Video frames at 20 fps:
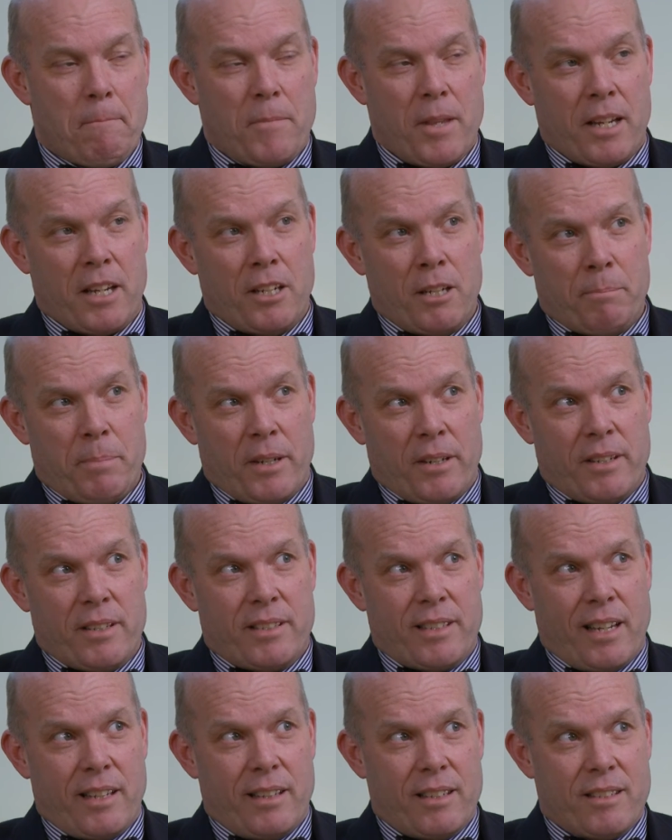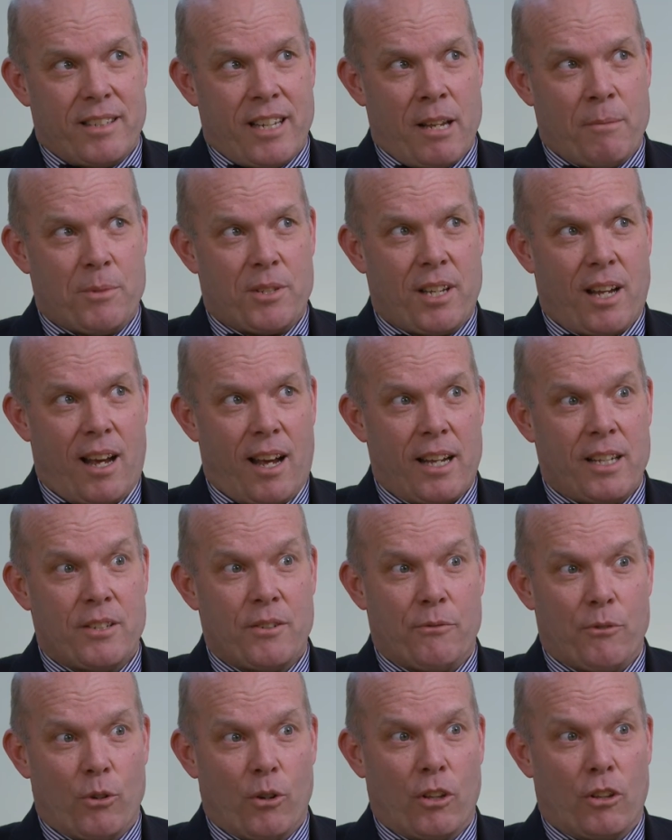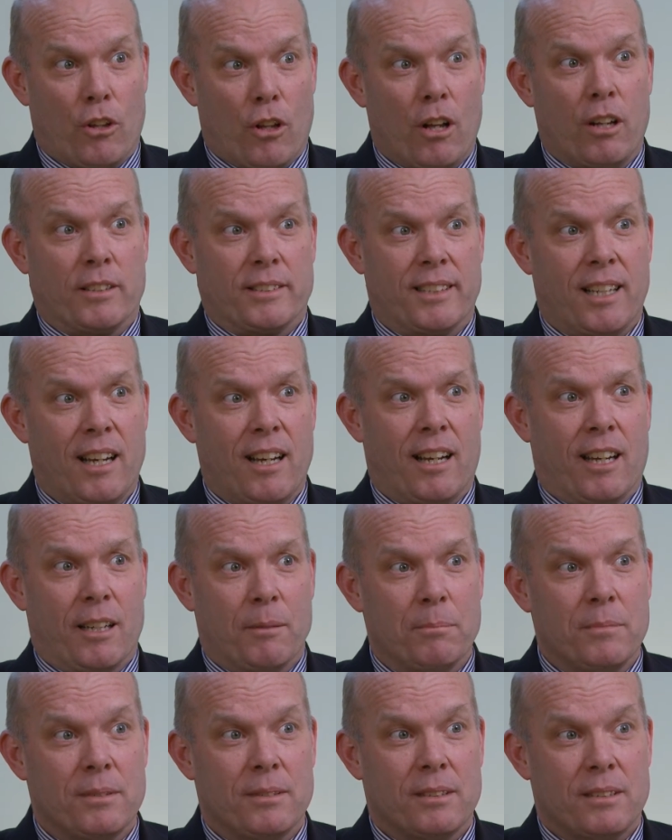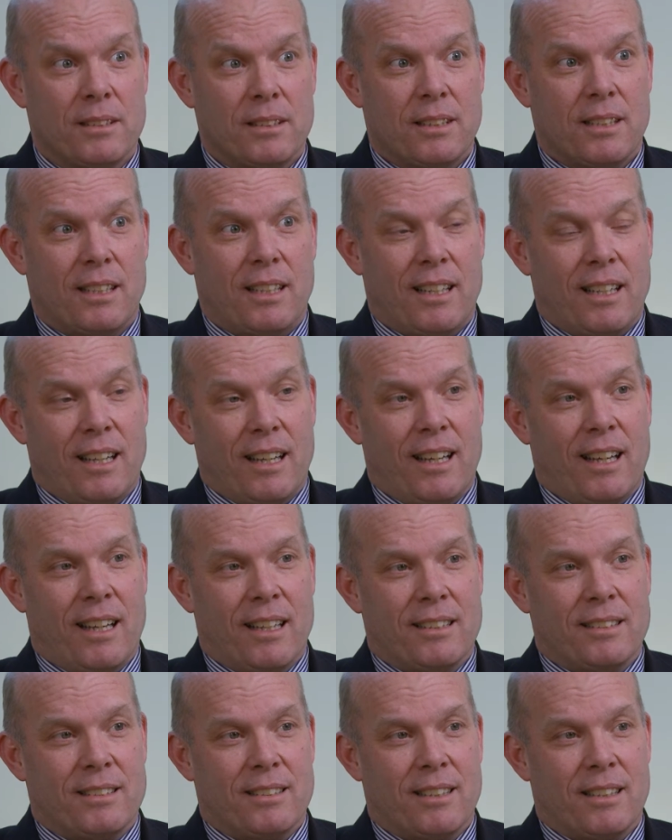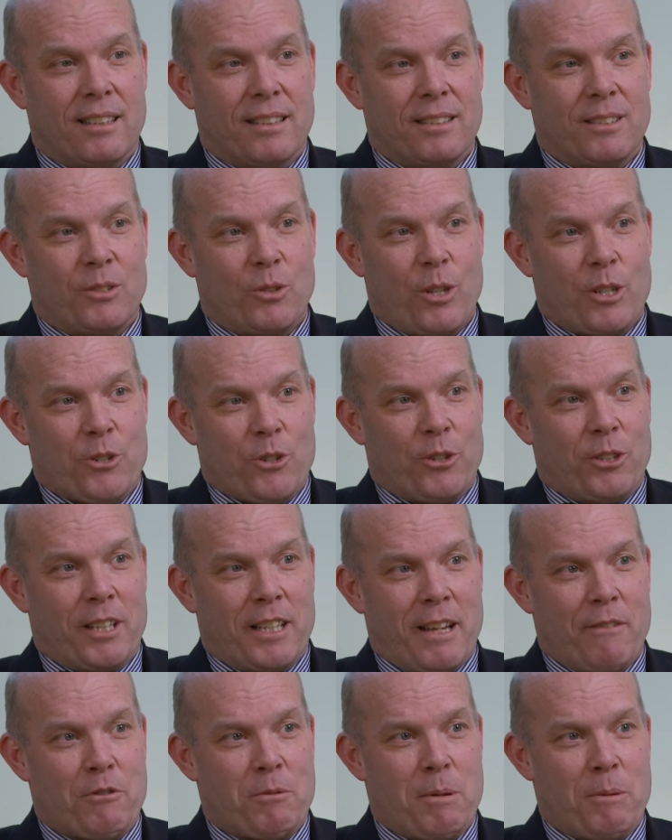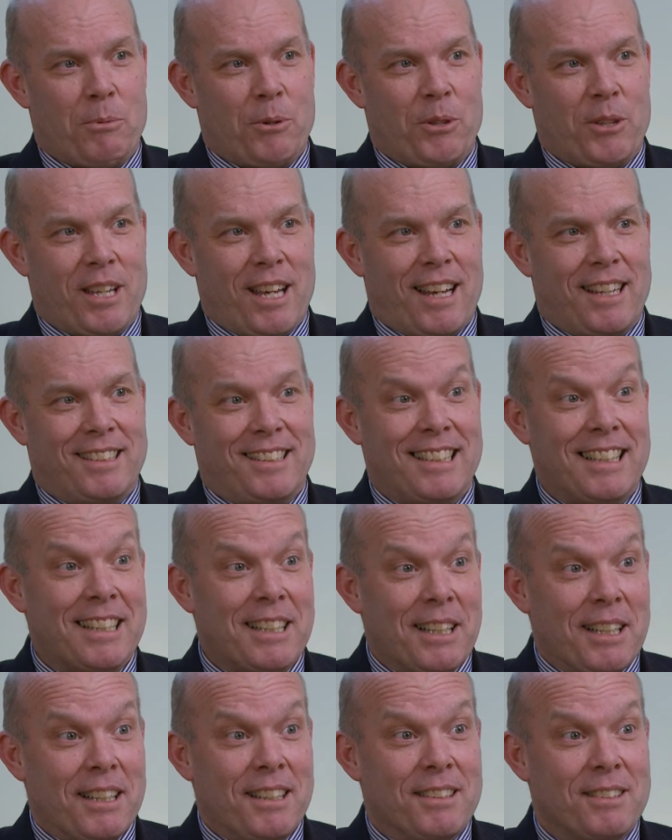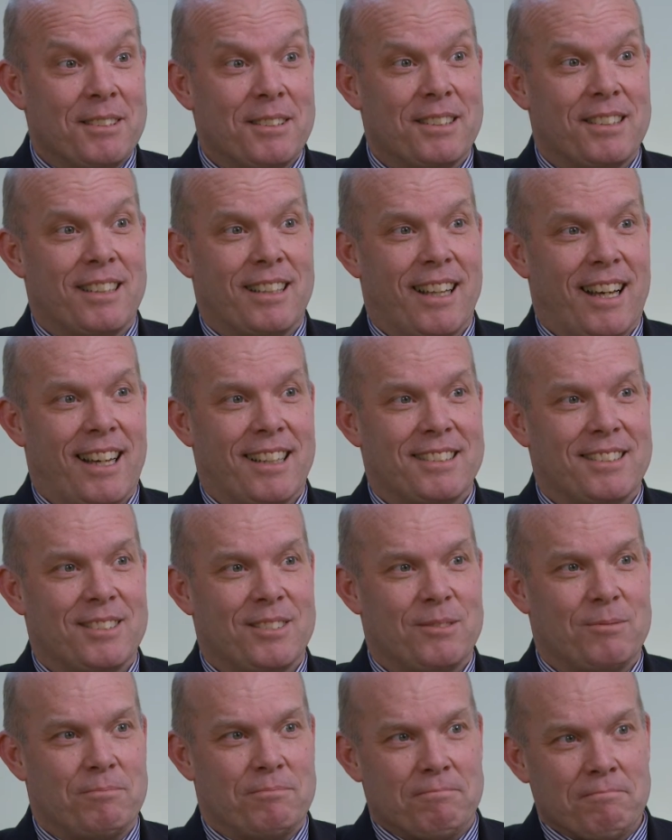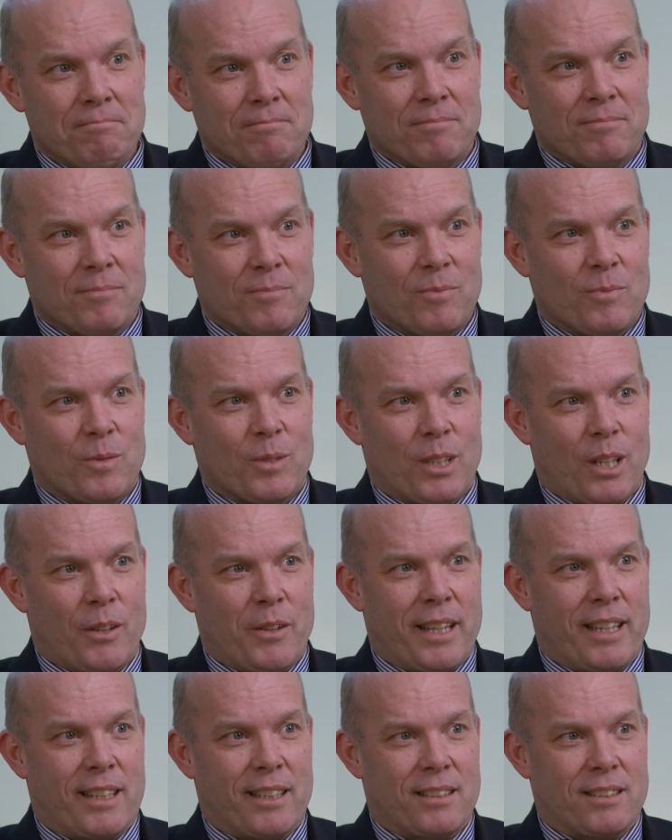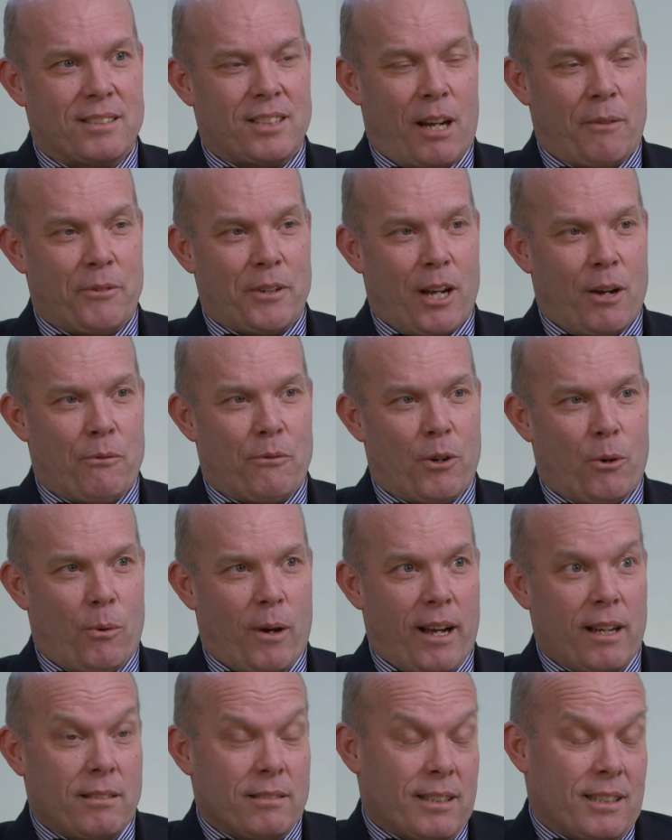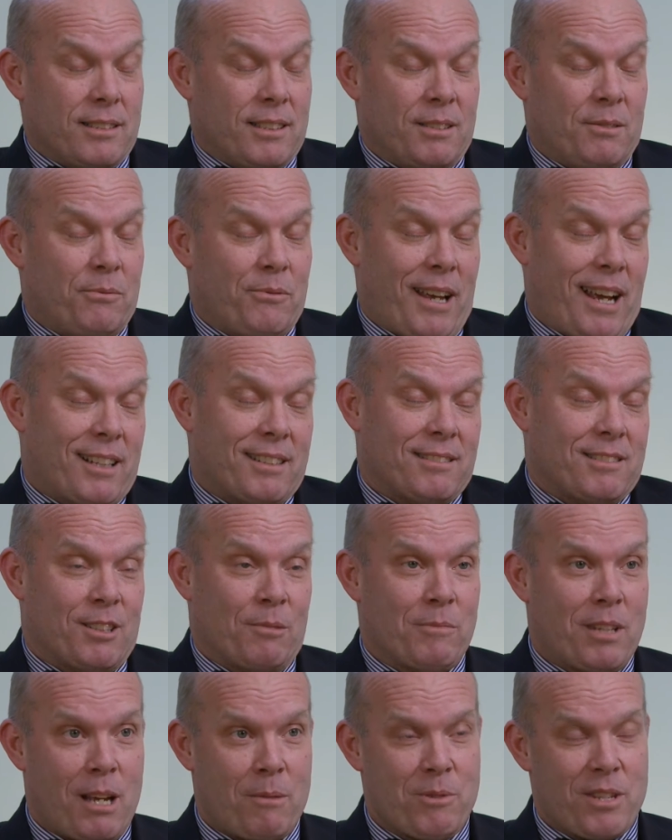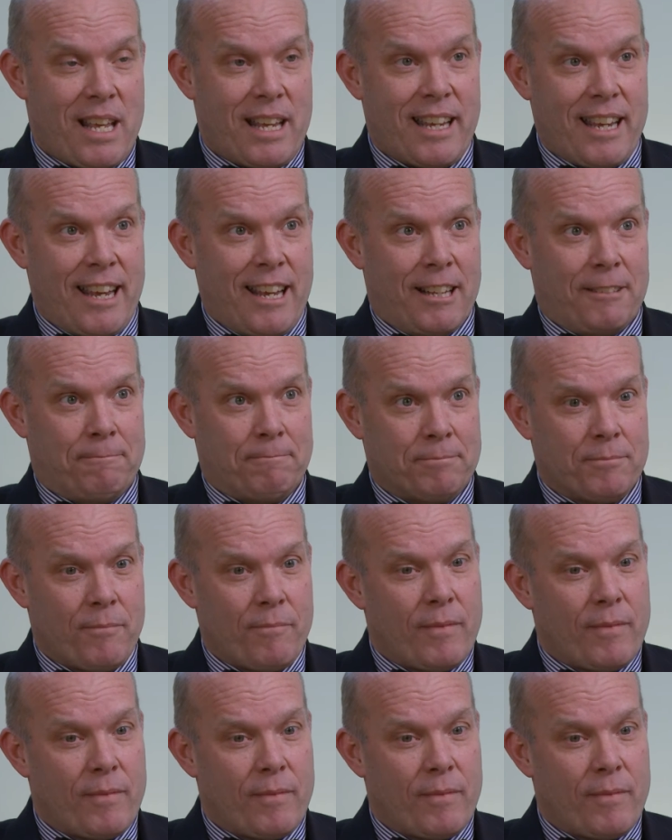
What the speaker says: They can appear to stay the same size for a long time, and it certainly gives people the idea that they can tough it out for a while, and in fact, sometimes they can.